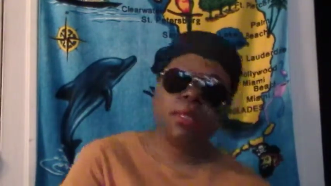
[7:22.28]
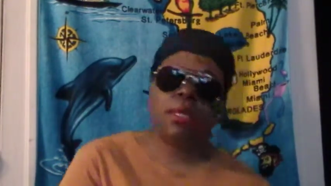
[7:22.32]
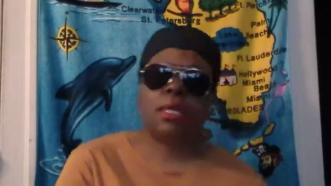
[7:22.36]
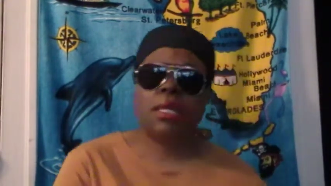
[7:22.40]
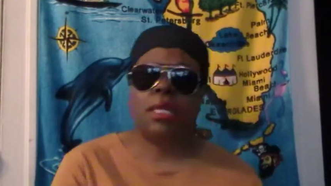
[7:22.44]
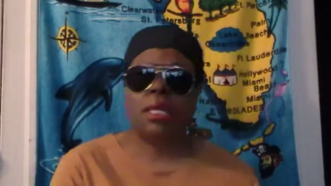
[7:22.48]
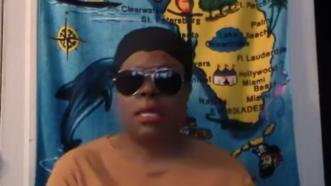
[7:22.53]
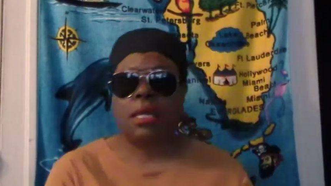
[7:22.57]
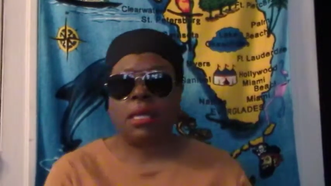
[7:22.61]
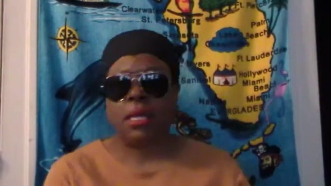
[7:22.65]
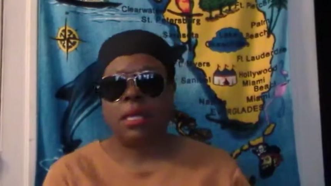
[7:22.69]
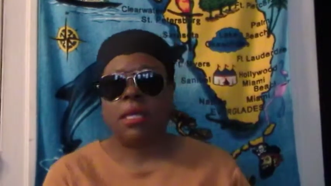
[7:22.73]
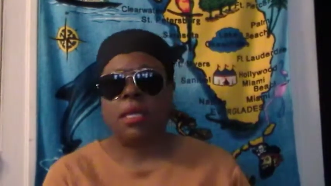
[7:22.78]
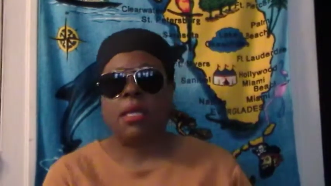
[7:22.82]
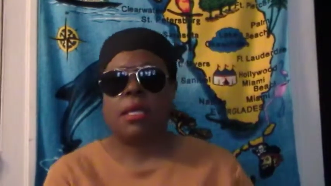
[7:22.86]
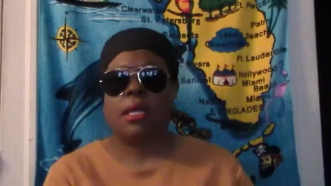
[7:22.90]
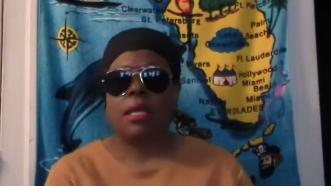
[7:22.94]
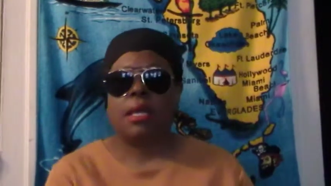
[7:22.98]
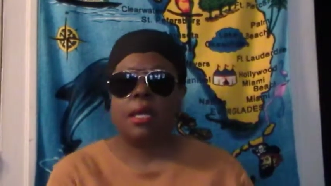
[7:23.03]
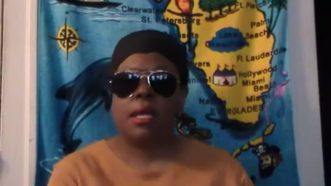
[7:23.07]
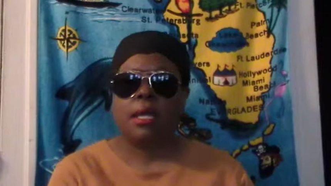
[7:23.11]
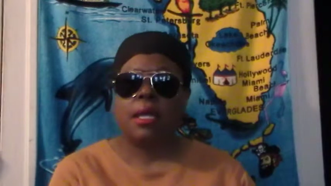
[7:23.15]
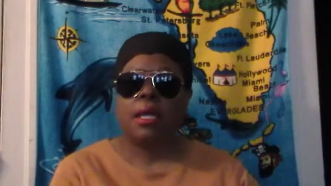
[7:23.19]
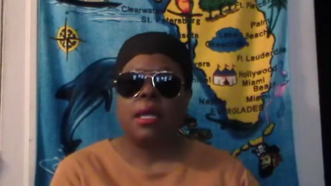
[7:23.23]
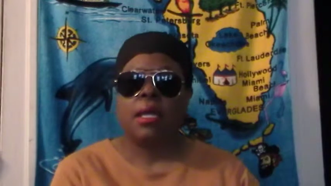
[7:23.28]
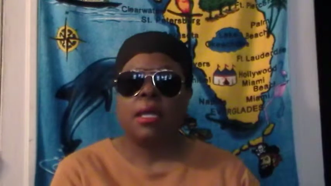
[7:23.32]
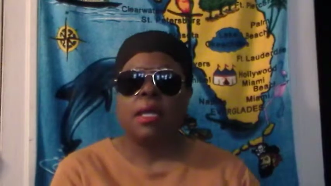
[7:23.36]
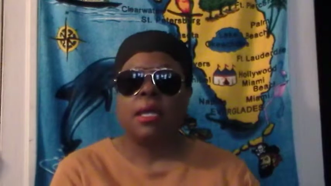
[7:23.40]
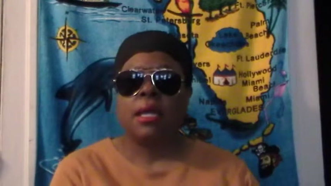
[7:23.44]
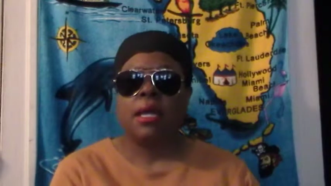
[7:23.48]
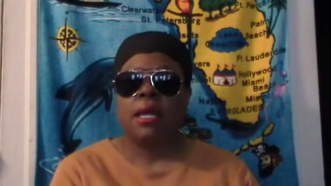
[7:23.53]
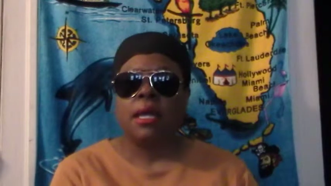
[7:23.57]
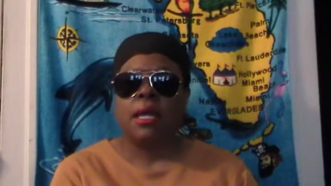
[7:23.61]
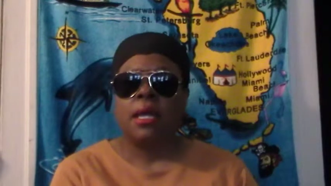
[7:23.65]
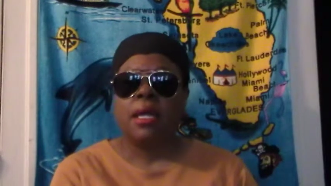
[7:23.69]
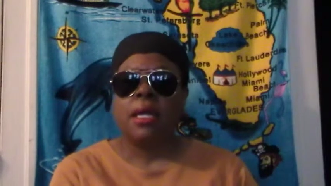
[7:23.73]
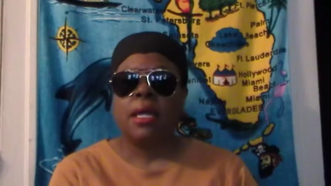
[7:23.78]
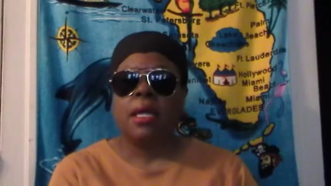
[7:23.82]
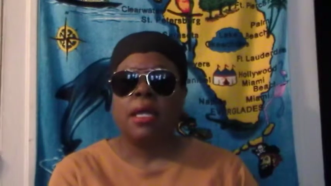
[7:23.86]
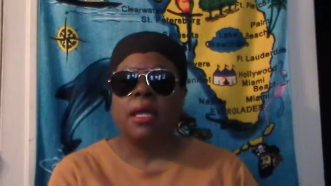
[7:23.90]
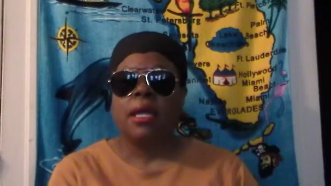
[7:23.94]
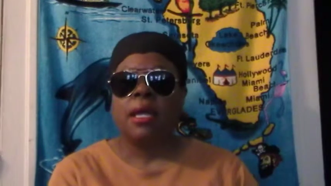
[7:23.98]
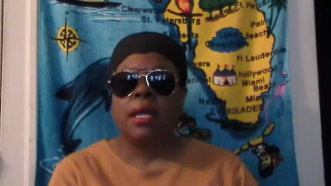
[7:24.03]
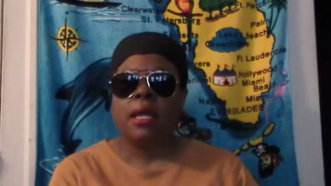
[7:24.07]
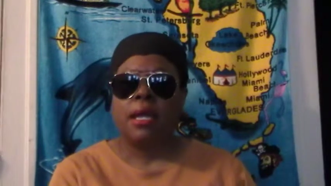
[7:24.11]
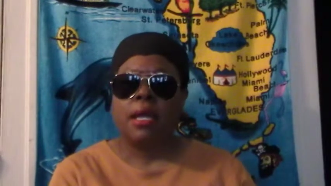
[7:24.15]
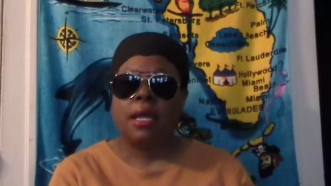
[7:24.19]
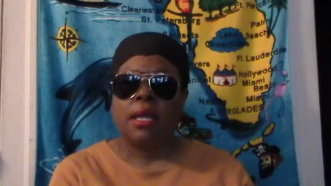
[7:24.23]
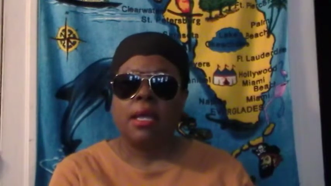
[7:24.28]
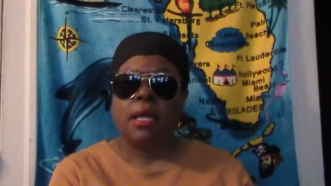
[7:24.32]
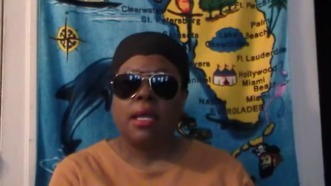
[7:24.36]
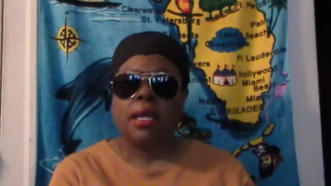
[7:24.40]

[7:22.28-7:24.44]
[no speech]